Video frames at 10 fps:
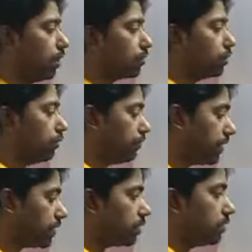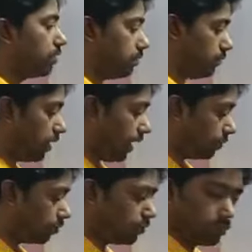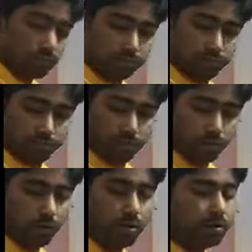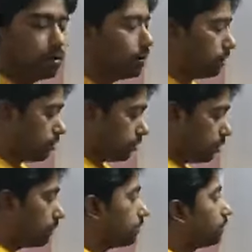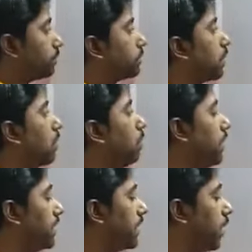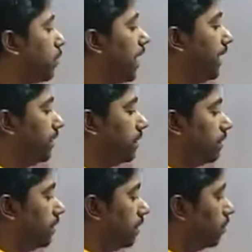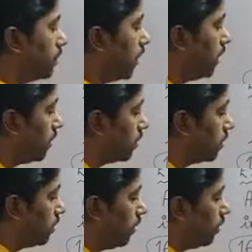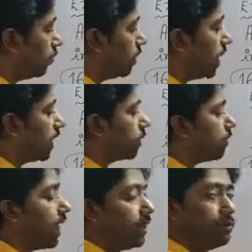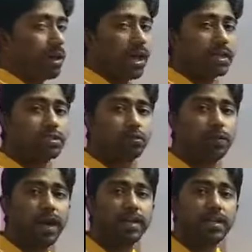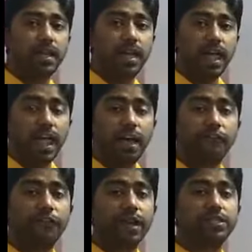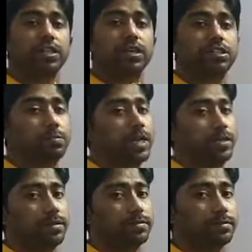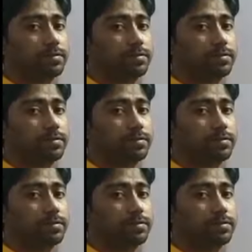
so first we have to know what is required. You see, we are asked to find average speed.